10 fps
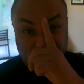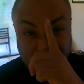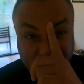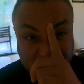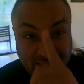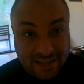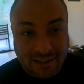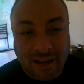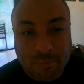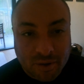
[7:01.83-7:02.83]

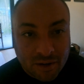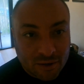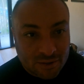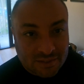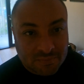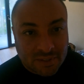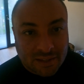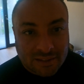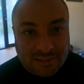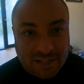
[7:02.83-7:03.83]
stick up your nose,
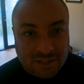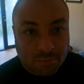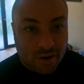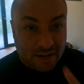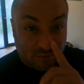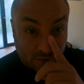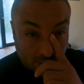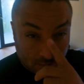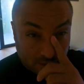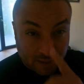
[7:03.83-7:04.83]
touch your brain for a
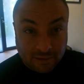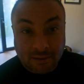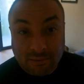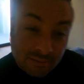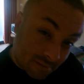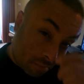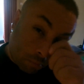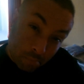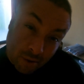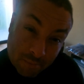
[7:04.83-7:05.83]
little bit,
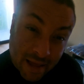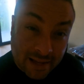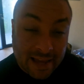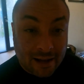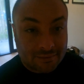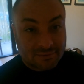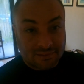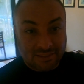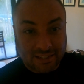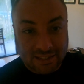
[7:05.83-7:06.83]
pull it back out,
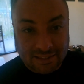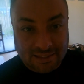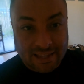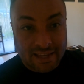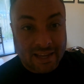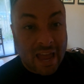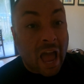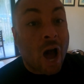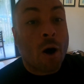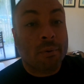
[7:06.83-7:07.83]
stick it in the thing,
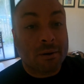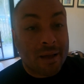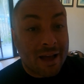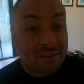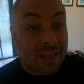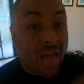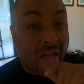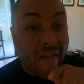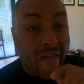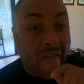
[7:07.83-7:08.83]
open your mouth,
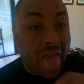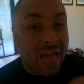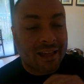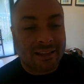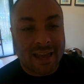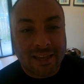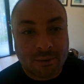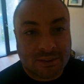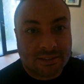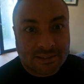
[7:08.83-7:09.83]
and gag you
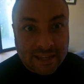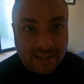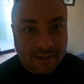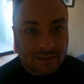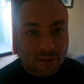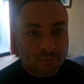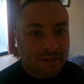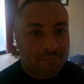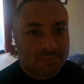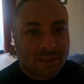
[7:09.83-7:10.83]
with the stick a little
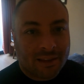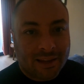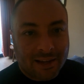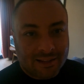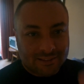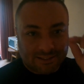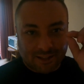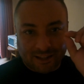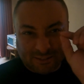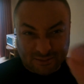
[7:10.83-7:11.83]
bit, and just
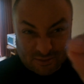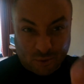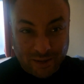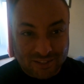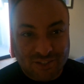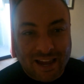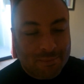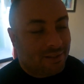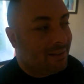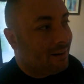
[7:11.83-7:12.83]
like a quick
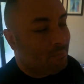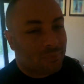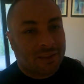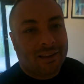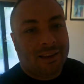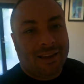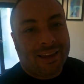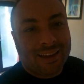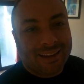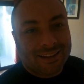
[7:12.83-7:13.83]
jab in there,
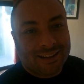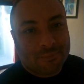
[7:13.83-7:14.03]
and